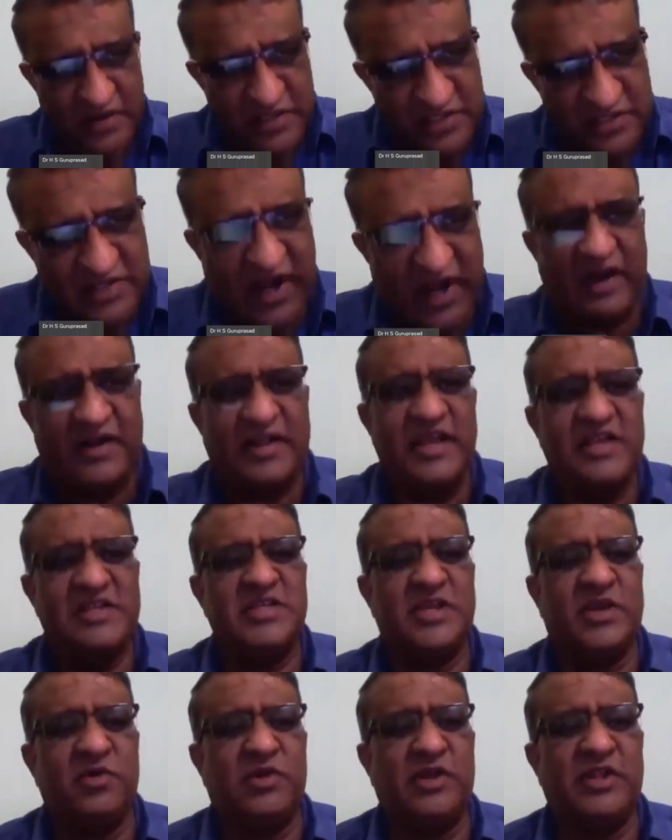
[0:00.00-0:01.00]
Start
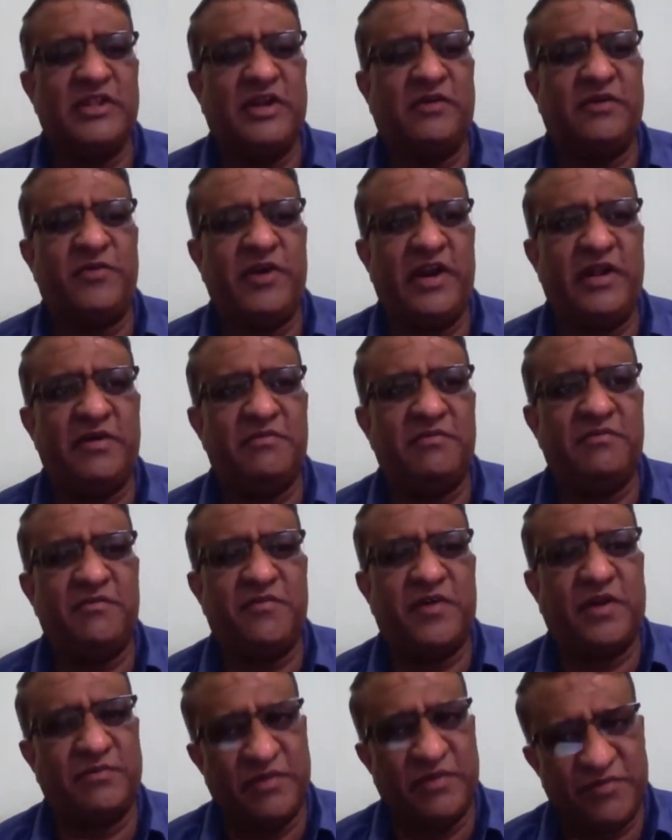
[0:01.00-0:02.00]
executing that freedom
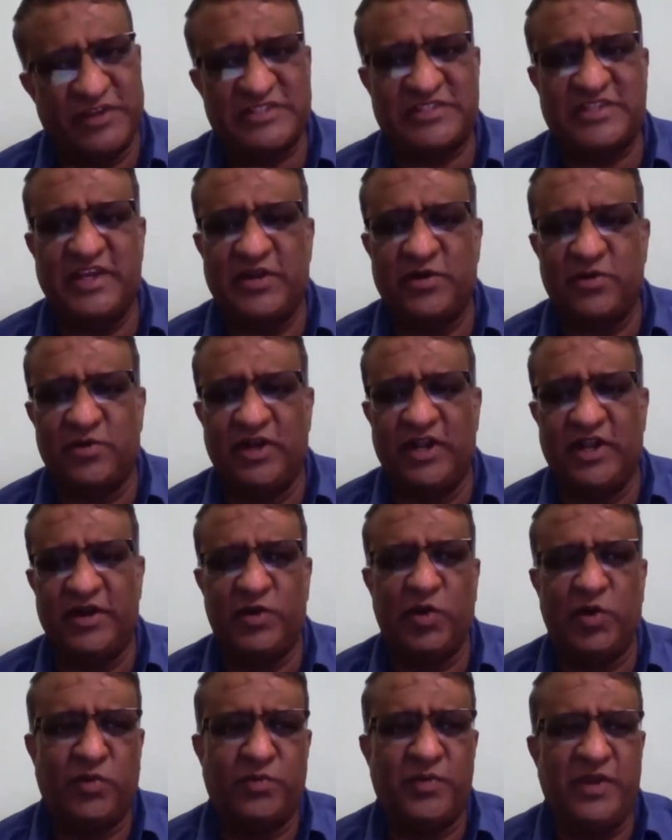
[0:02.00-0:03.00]
from the first year only.
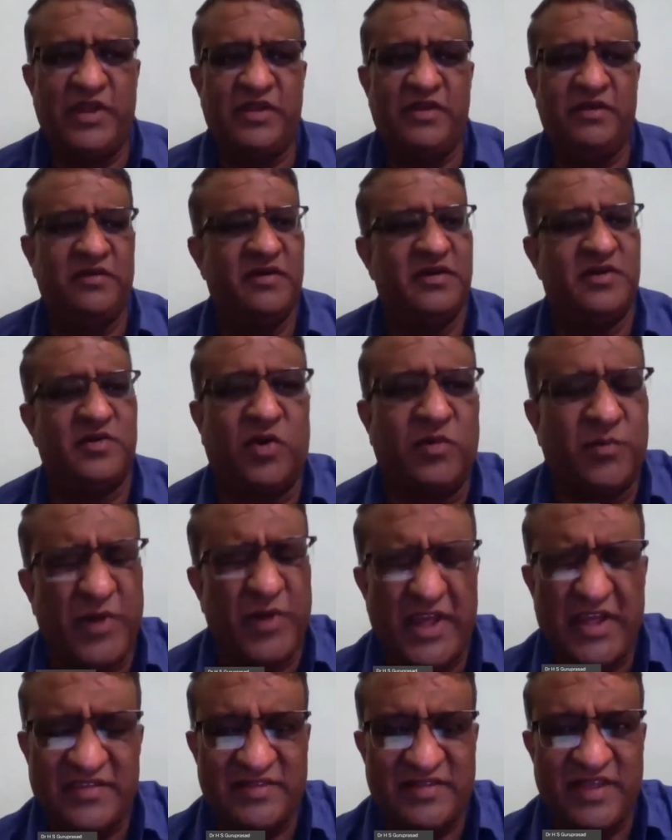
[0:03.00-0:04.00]
Don't
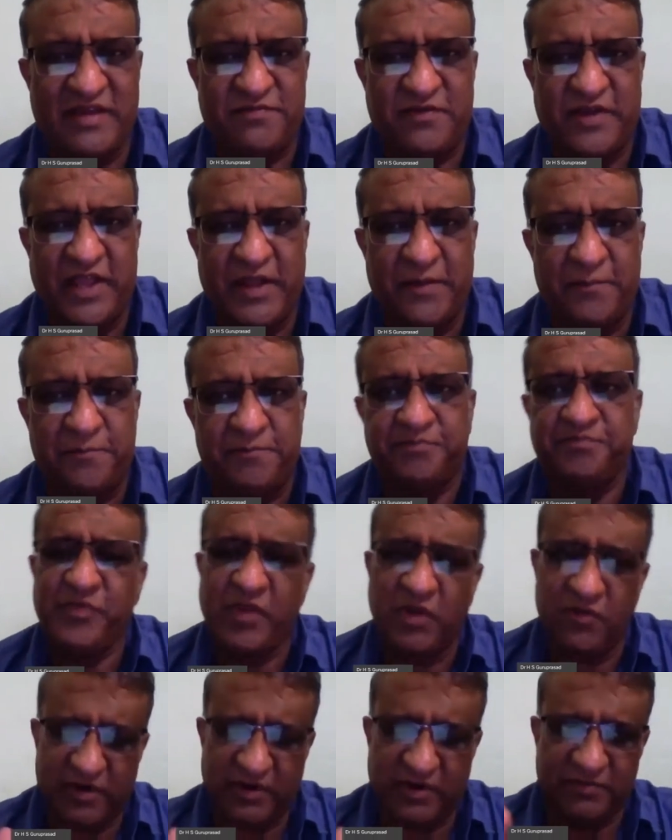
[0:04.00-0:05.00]
play a safe game
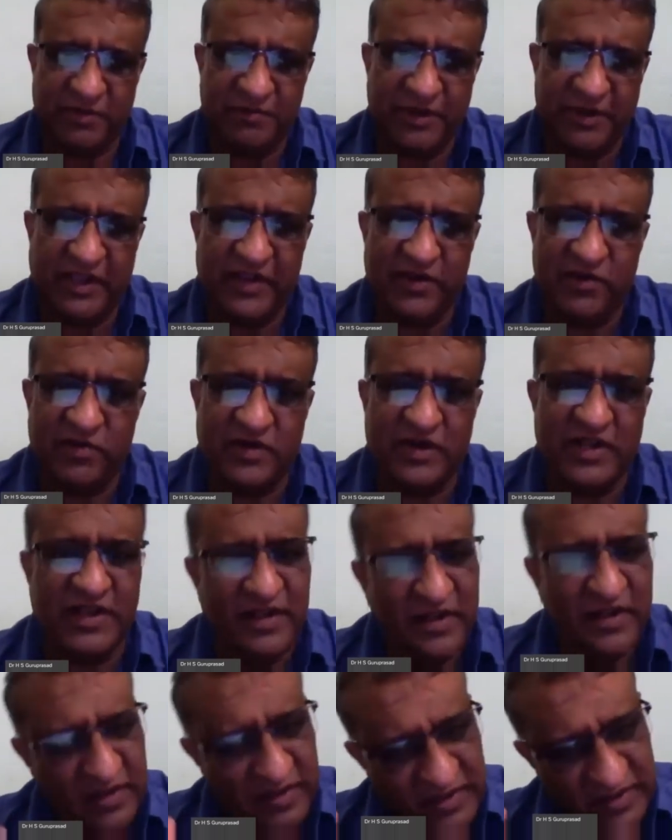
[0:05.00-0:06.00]
from the beginning
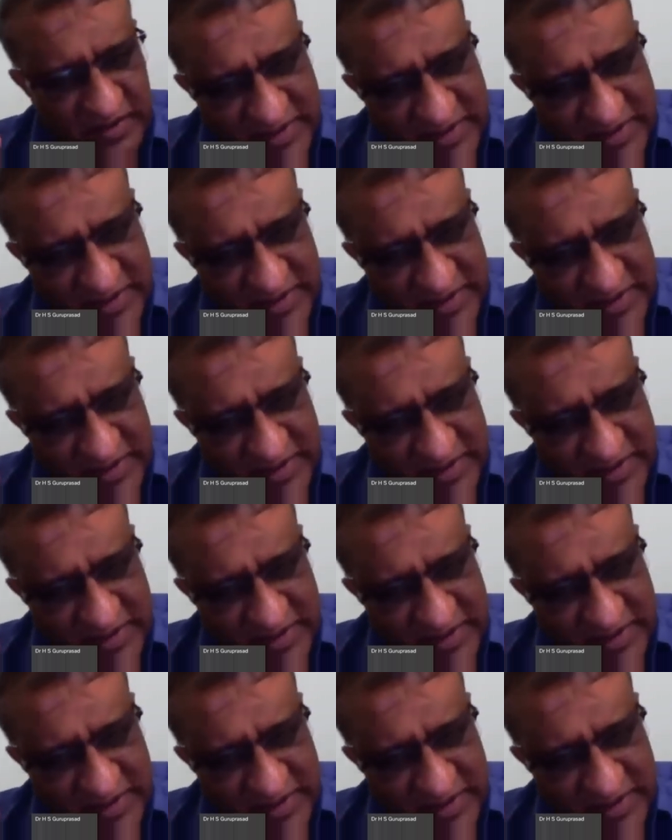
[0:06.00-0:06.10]
only.